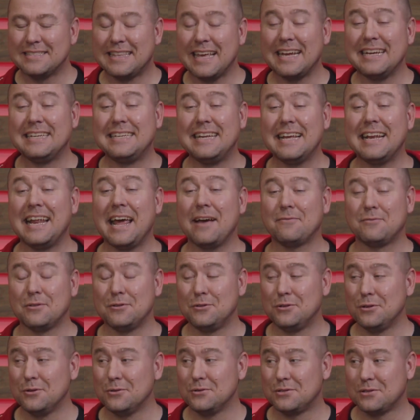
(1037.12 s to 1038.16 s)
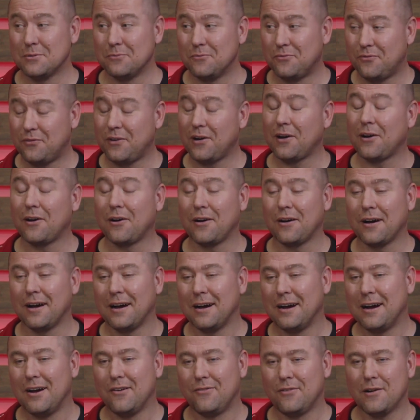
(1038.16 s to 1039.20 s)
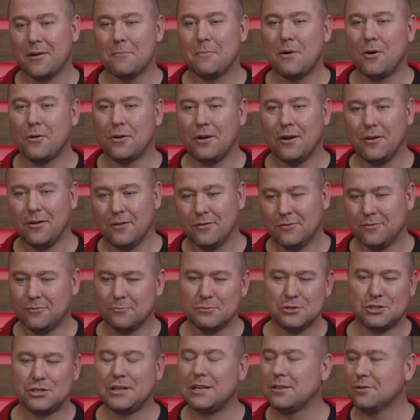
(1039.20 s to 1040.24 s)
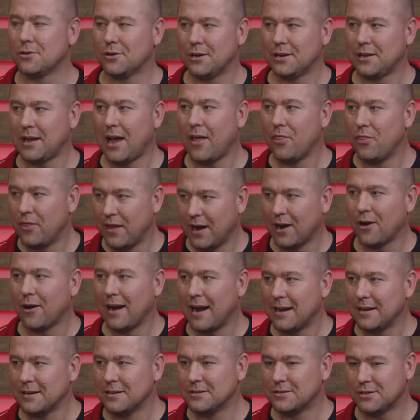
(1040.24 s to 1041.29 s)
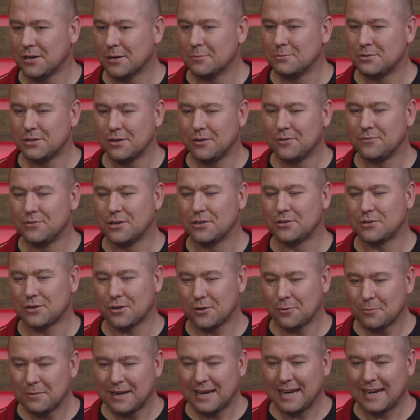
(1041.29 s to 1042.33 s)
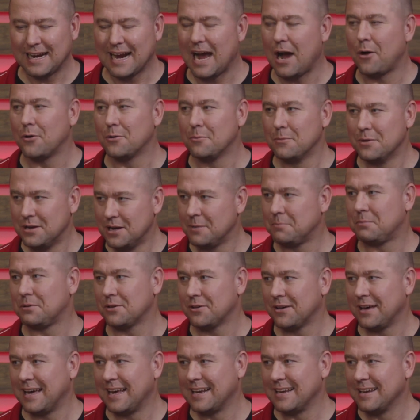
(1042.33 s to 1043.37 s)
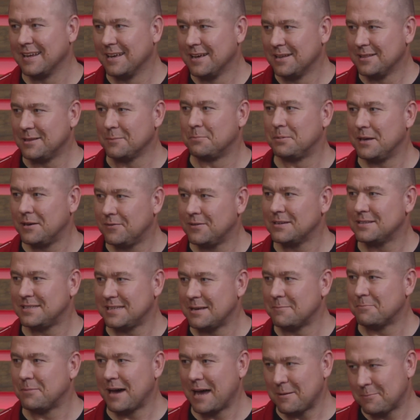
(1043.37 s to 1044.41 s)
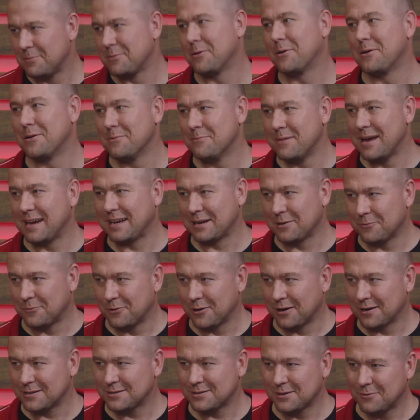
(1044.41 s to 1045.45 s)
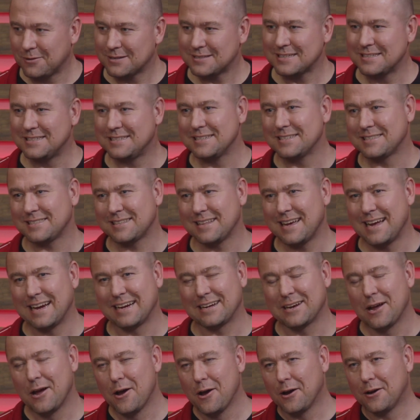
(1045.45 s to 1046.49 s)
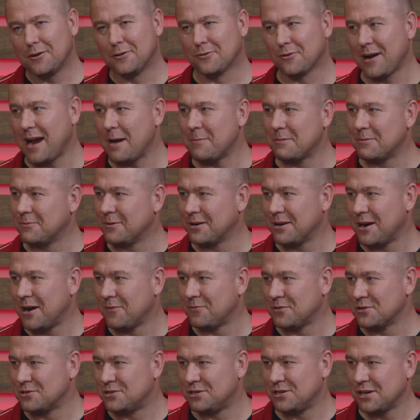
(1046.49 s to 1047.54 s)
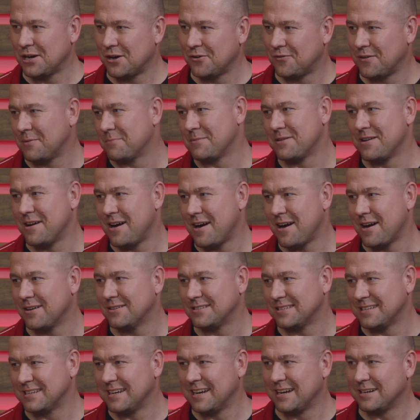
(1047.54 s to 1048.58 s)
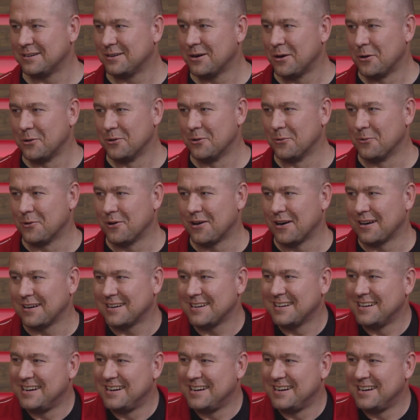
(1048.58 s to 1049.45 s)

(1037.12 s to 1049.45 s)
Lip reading: Because they did have to do a fair amount of machine learning on their end in terms of determining how to manipulate the PVC pipe in order to make it work. So it wasn't just like grabbing one off the shelf at Menards and going to work.